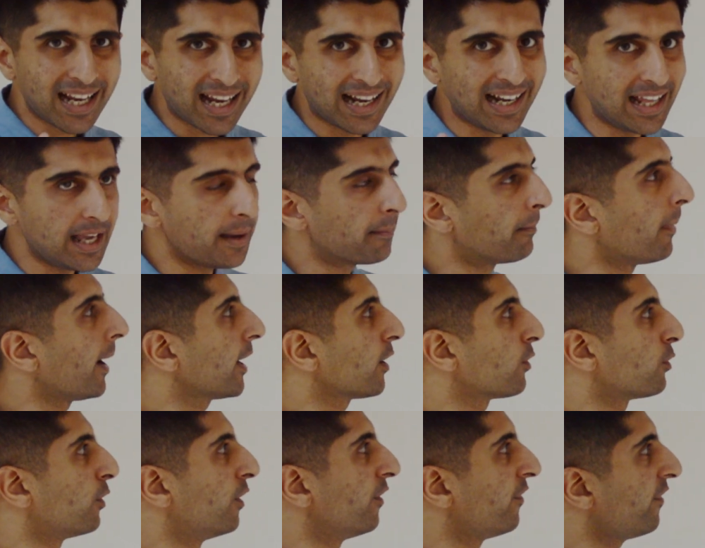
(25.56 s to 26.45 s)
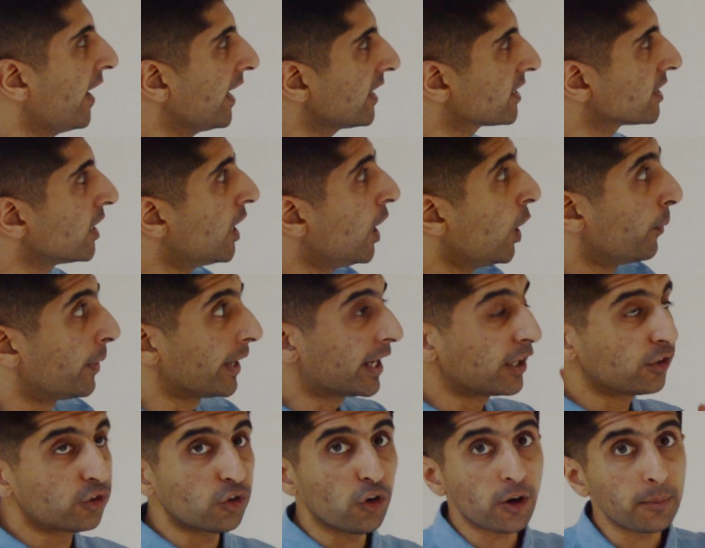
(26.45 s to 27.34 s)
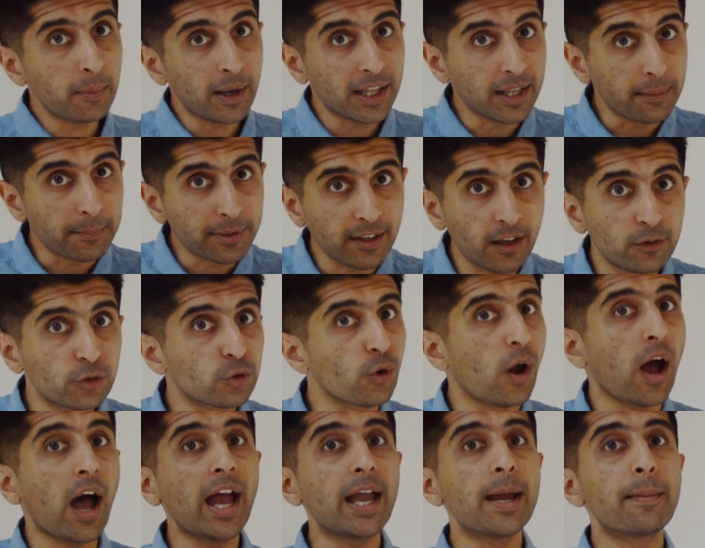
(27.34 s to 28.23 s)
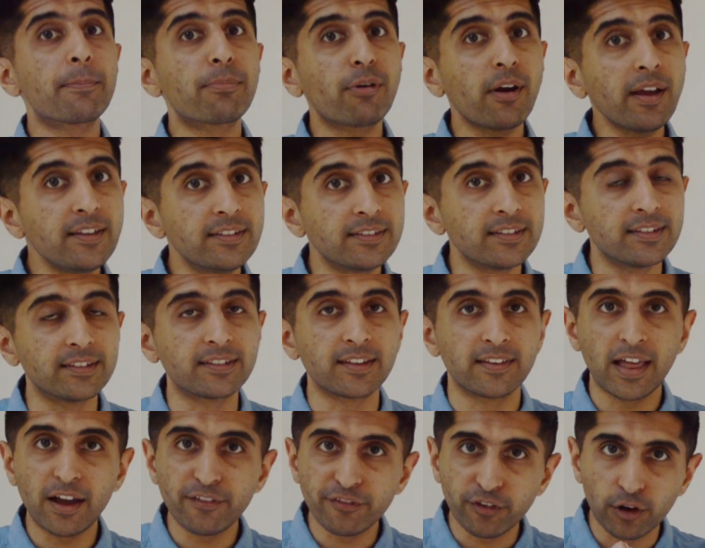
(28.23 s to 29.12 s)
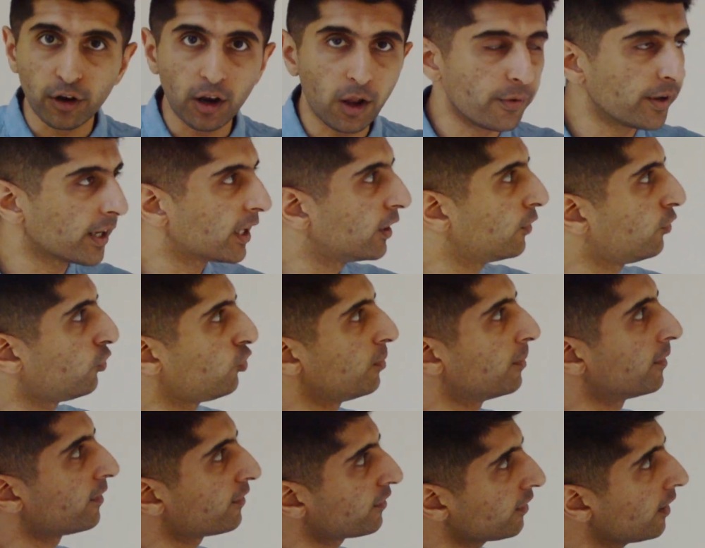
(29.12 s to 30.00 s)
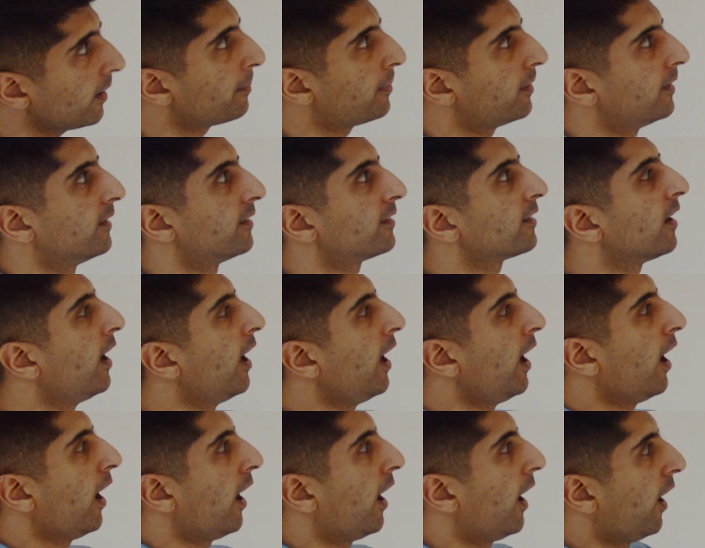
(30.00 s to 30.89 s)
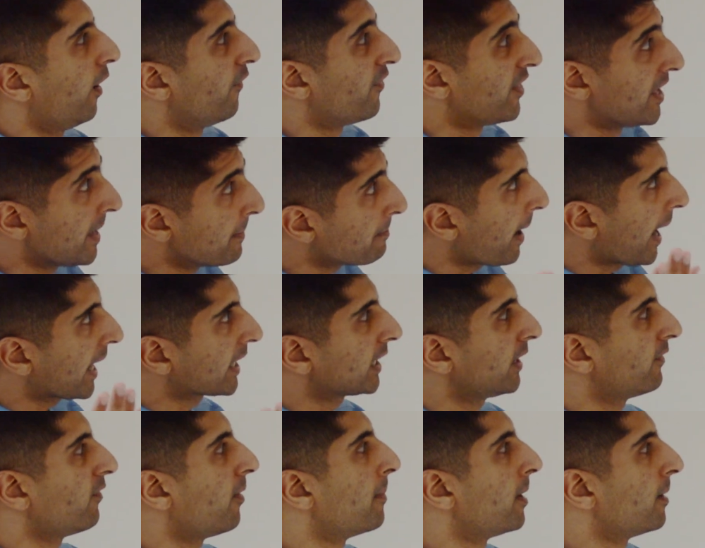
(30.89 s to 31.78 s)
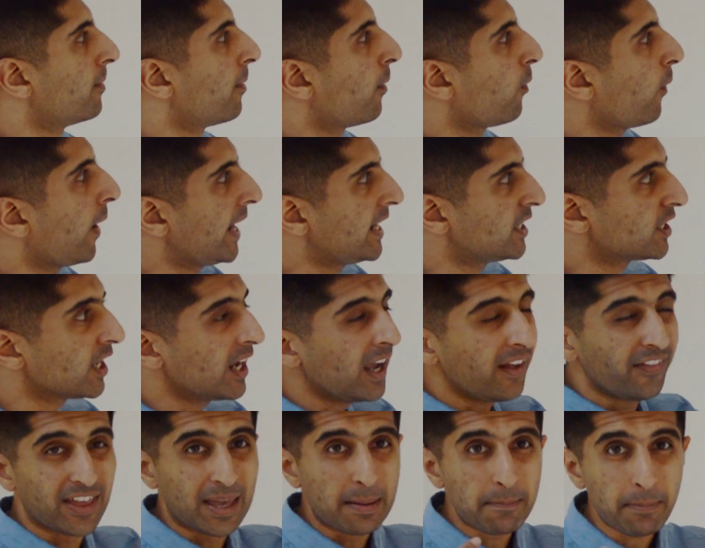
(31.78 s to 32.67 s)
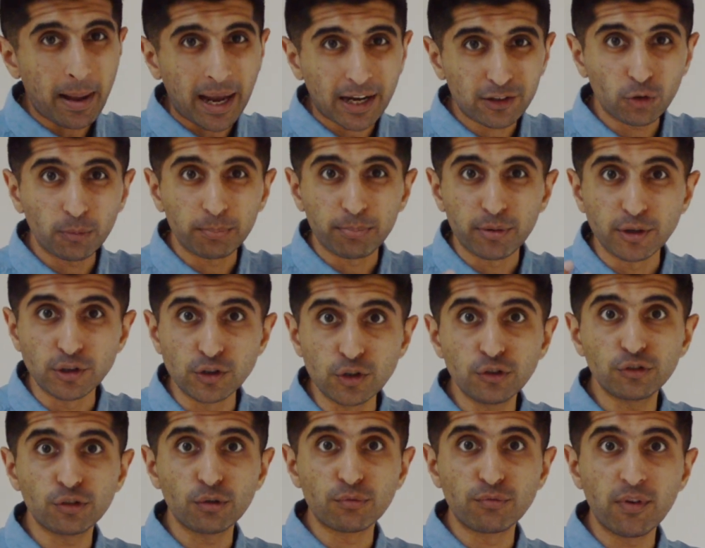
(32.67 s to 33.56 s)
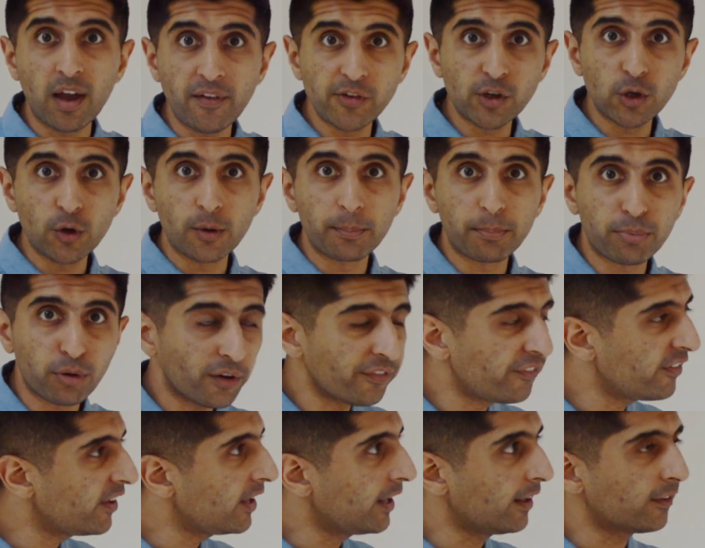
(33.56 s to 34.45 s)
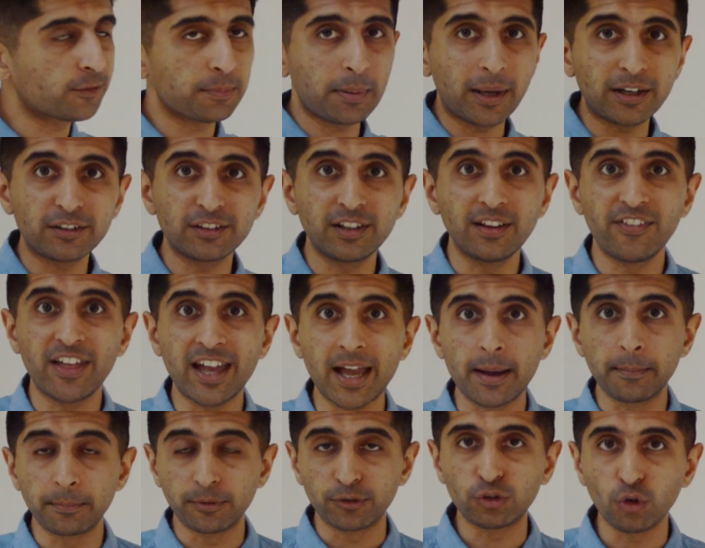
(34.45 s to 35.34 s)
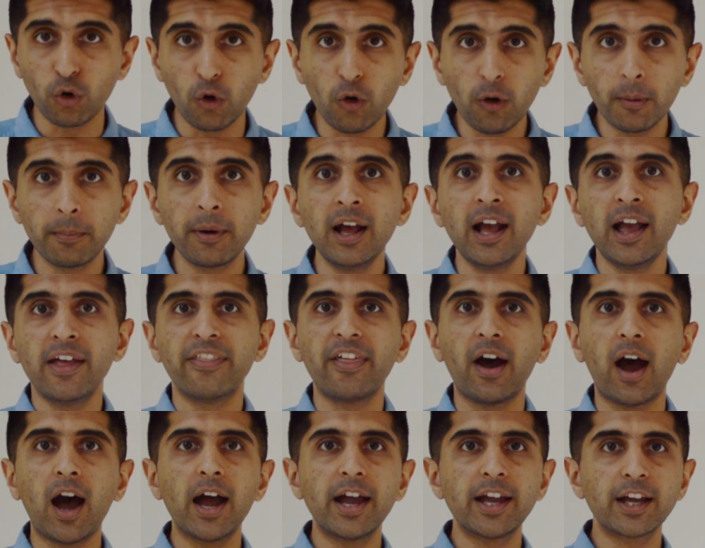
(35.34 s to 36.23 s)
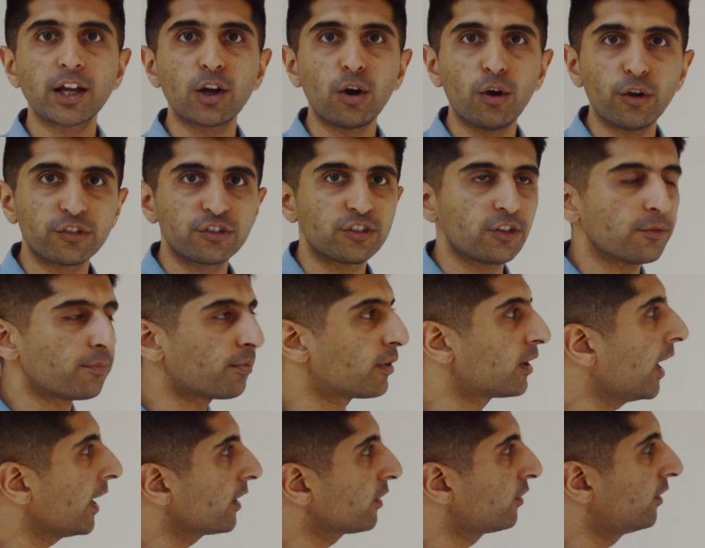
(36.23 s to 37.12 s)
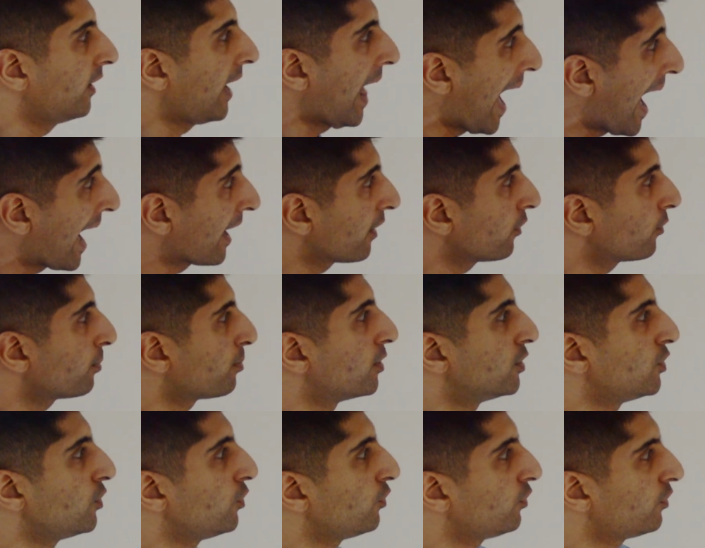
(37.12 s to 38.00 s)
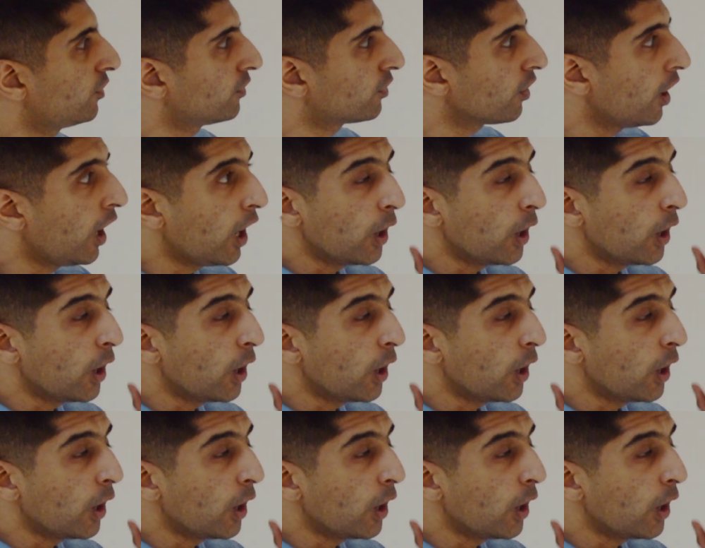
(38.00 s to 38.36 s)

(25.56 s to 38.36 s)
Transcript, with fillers: clear micro effect. We can talk about the potential higher prices and therefore lower consumer surplus, uh, the impact of a minimum wage, the impact on producer revenue and profit, especially they absorb the higher costs of production as producers.